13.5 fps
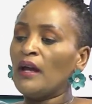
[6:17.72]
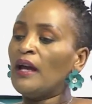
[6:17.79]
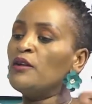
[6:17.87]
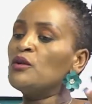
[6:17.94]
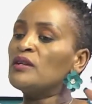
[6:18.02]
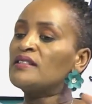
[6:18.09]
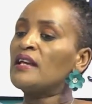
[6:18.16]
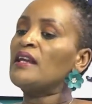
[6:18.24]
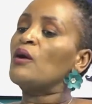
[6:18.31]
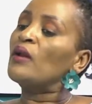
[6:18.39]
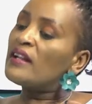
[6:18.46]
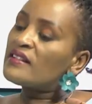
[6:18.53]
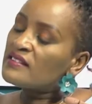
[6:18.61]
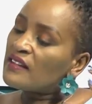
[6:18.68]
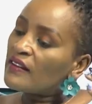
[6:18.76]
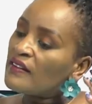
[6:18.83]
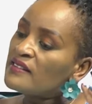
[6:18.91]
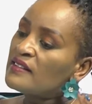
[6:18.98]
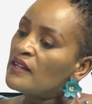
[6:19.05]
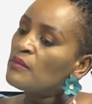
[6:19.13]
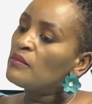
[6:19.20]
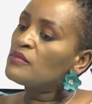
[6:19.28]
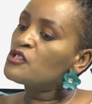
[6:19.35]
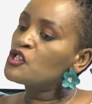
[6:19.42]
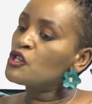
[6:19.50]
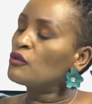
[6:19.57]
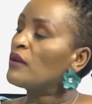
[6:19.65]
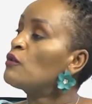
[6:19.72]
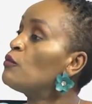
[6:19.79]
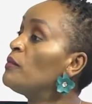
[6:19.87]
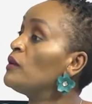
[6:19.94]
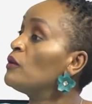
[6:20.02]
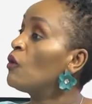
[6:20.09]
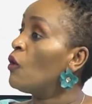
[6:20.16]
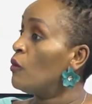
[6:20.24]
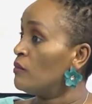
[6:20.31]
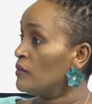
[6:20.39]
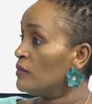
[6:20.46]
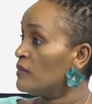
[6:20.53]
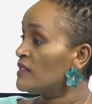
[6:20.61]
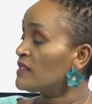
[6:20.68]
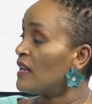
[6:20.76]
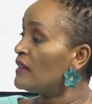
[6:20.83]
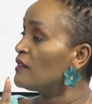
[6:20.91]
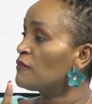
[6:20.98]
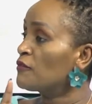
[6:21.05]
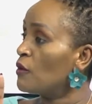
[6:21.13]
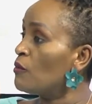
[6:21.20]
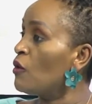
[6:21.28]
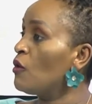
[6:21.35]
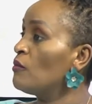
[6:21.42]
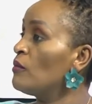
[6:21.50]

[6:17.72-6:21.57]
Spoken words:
and you're saying, now let's take the same children who've been home, studying from home